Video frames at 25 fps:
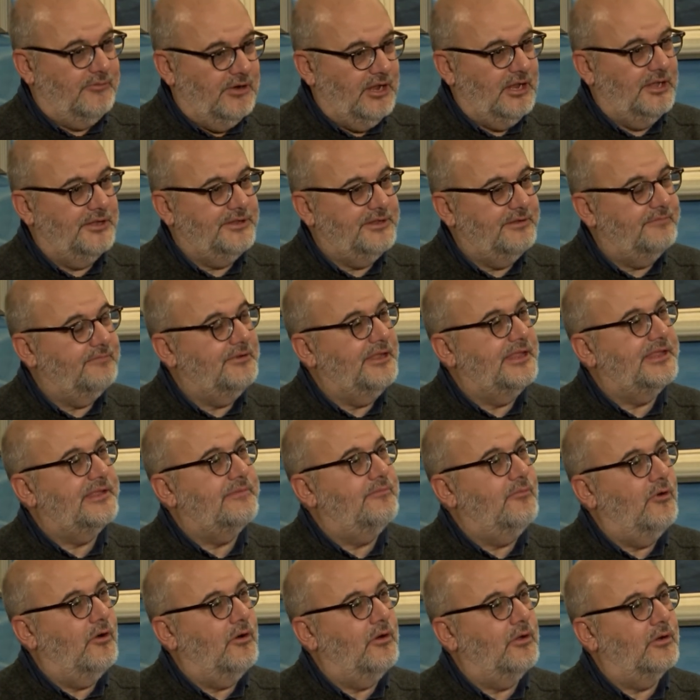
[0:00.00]
relatively
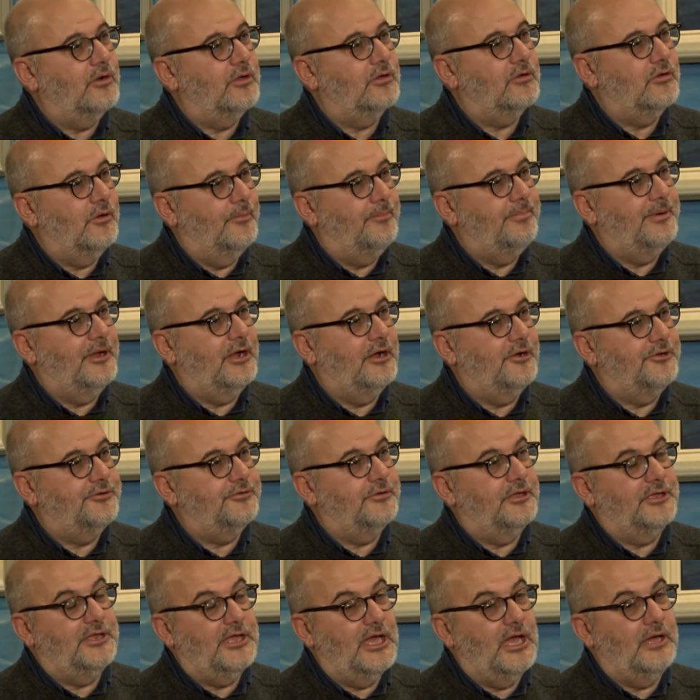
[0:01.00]
small compared
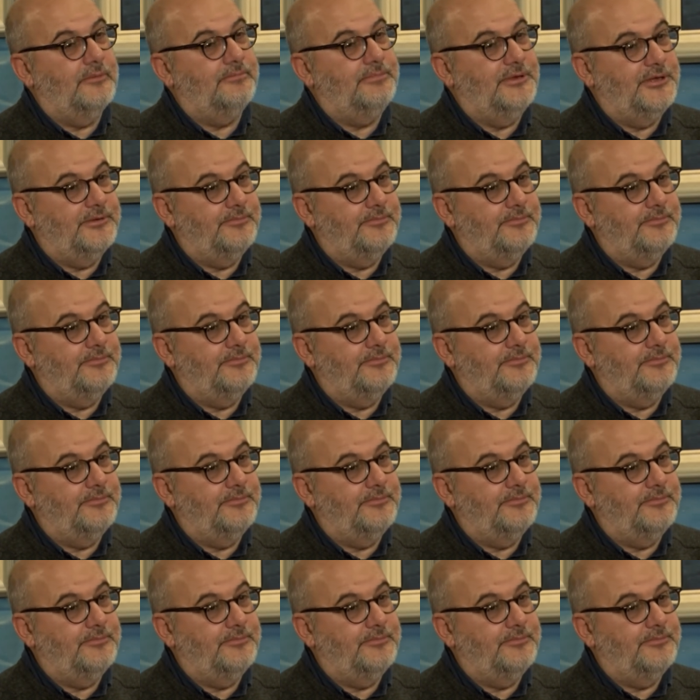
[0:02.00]
to a gap